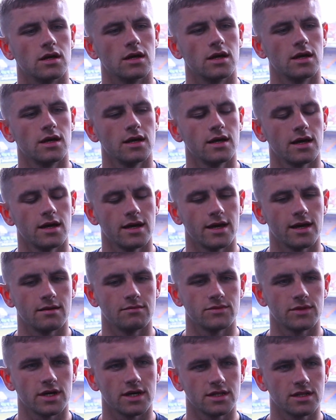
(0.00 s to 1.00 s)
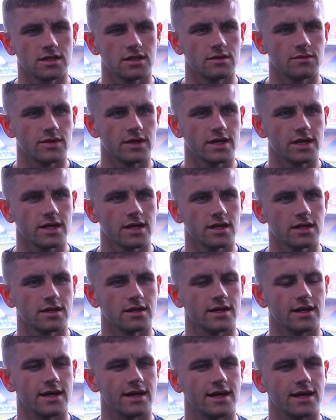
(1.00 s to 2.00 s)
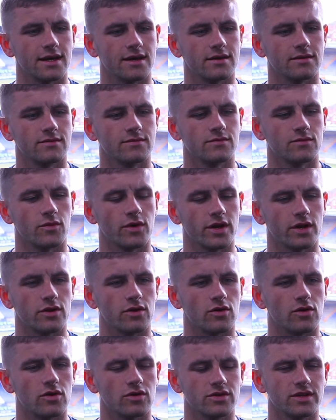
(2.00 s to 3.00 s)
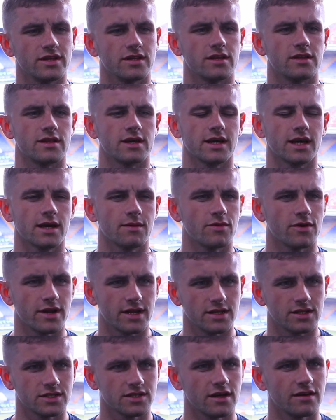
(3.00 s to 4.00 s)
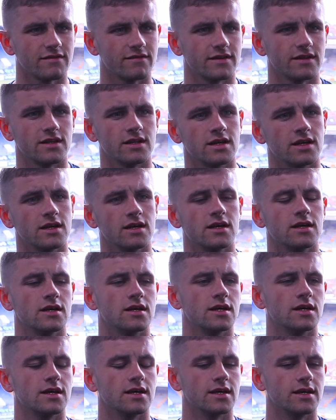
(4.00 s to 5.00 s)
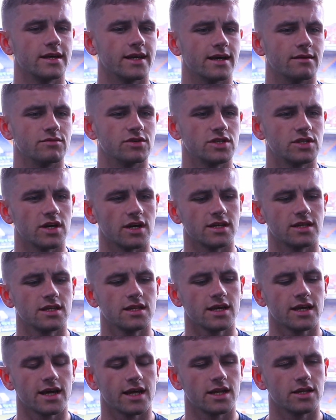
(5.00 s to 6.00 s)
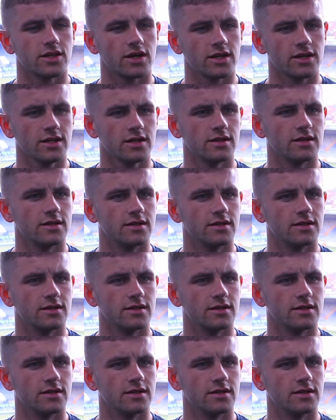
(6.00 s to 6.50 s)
I am delighted to be here. Went on holiday to think about it and stuff, and yeah, I'm just delighted to get it done.